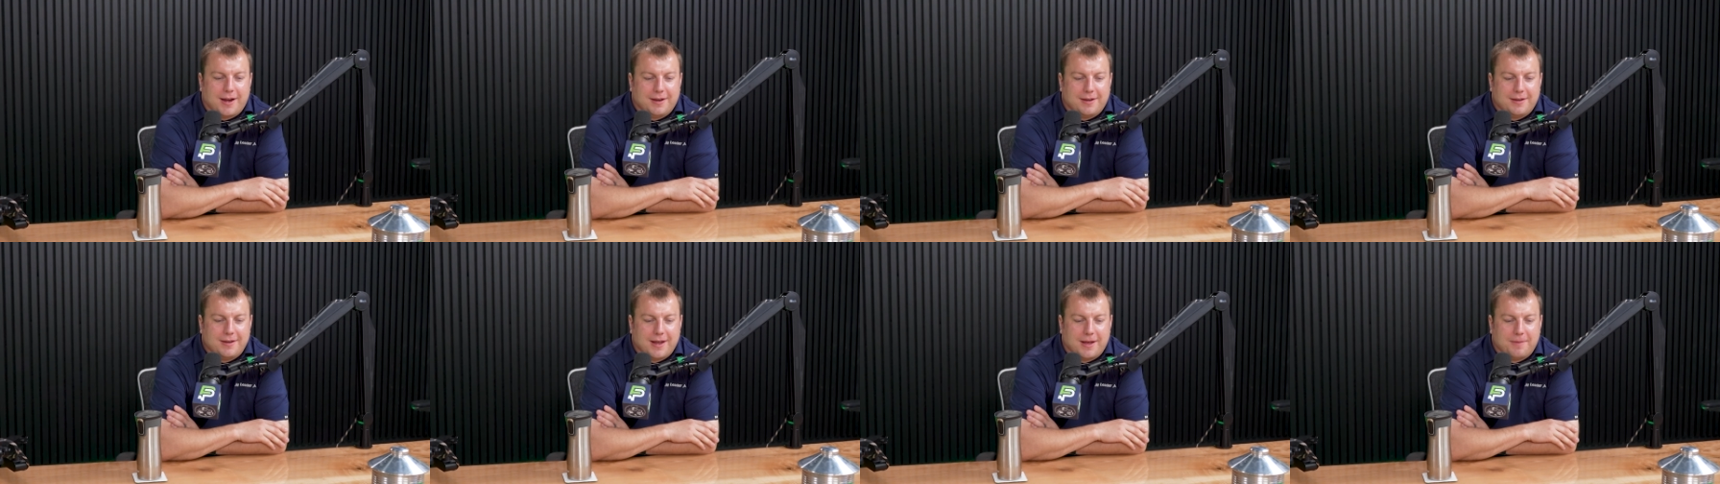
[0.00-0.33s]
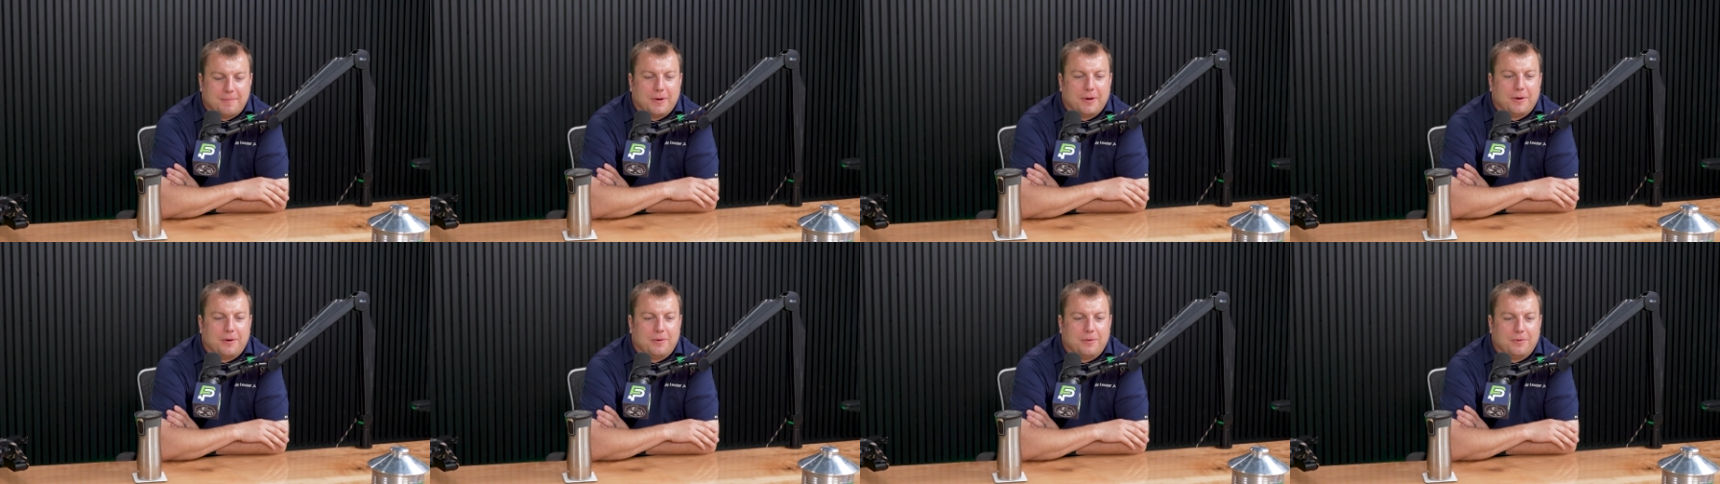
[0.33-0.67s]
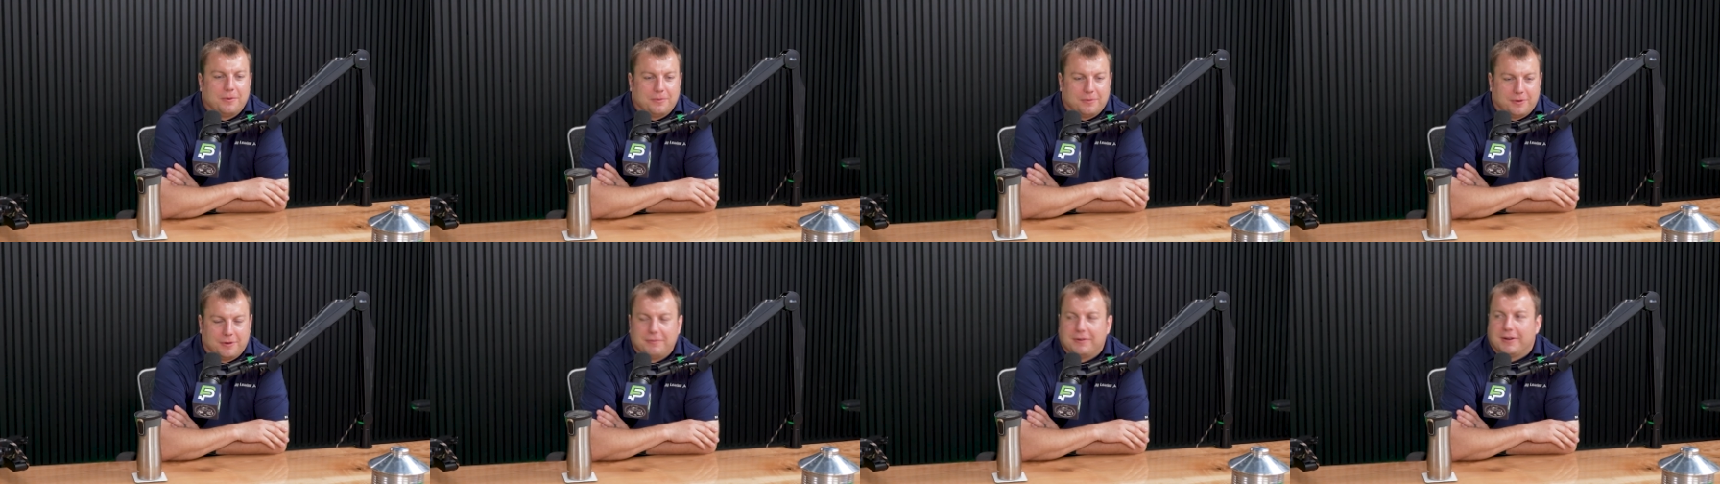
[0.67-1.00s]
a
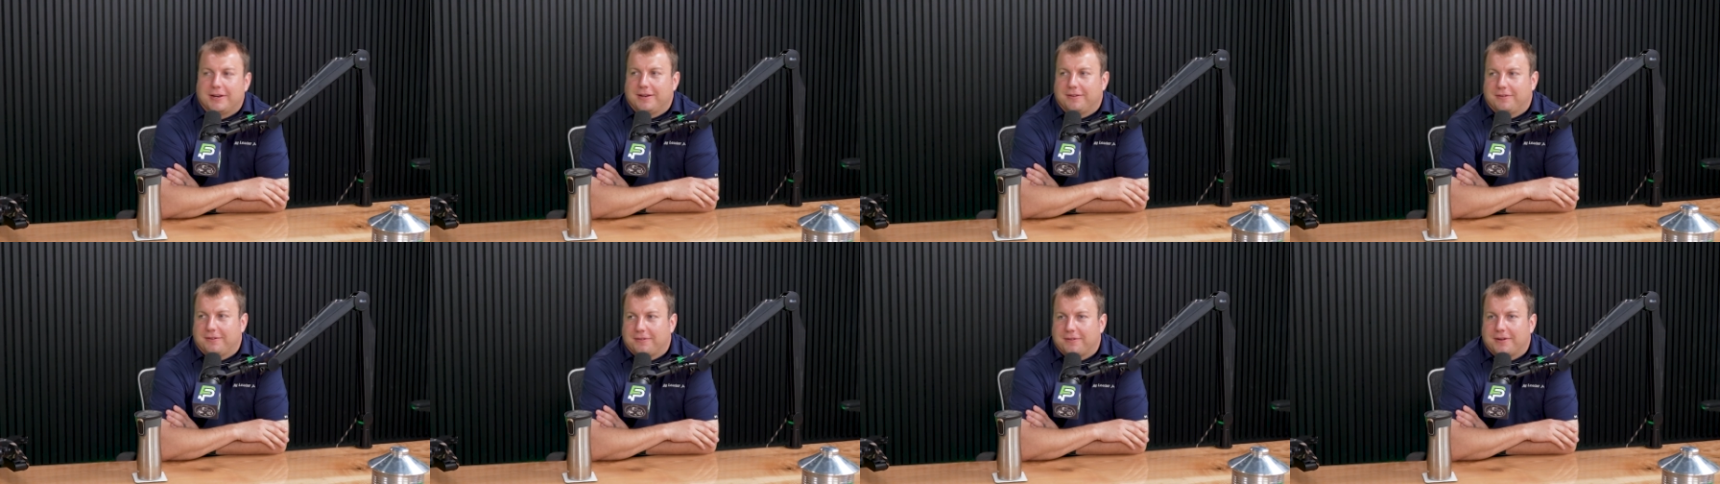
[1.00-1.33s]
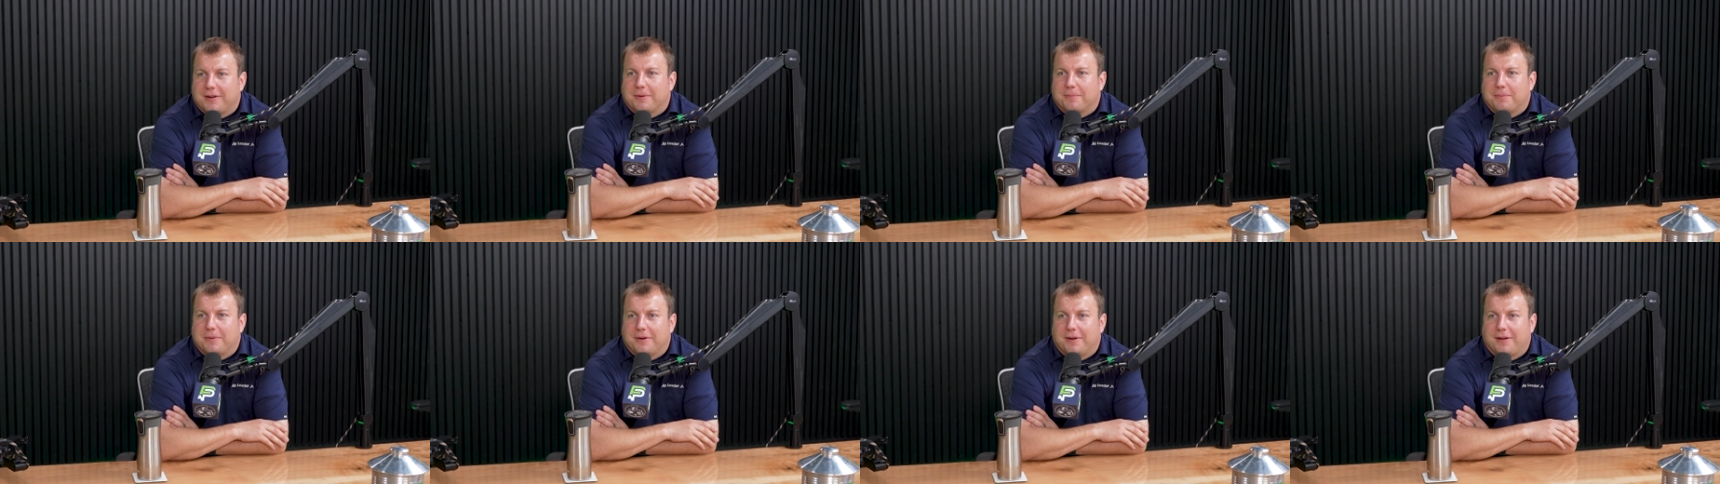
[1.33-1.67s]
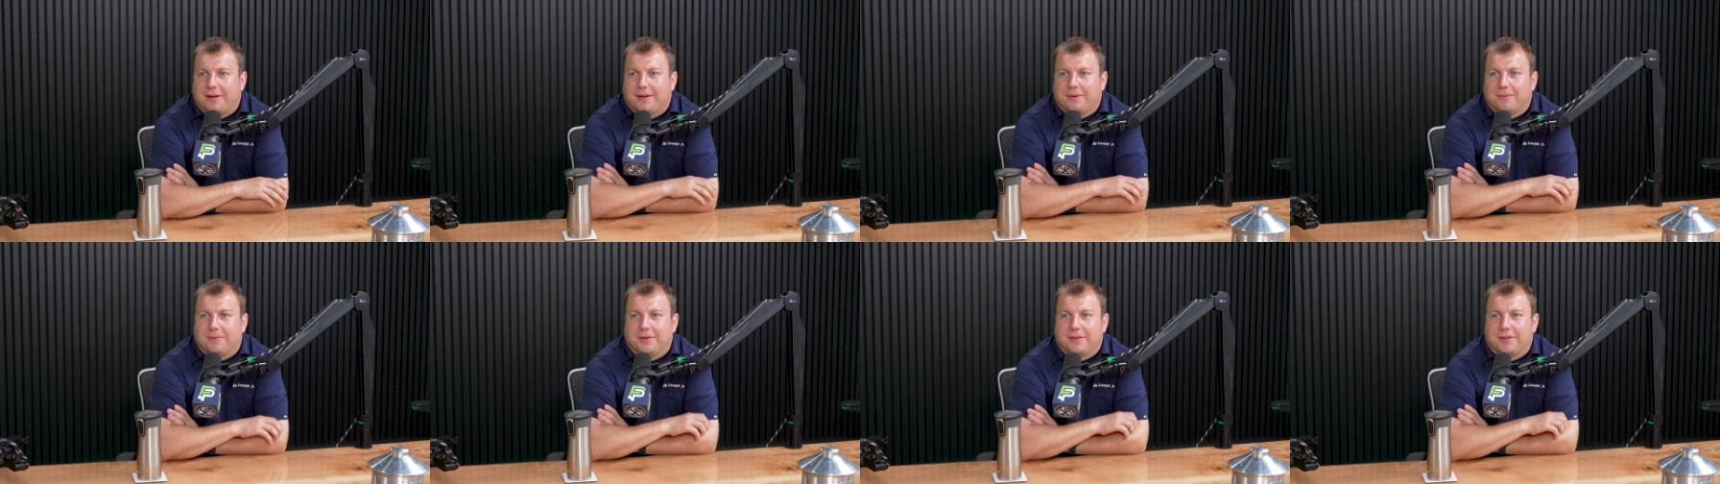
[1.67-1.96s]
demo of an easy steer put on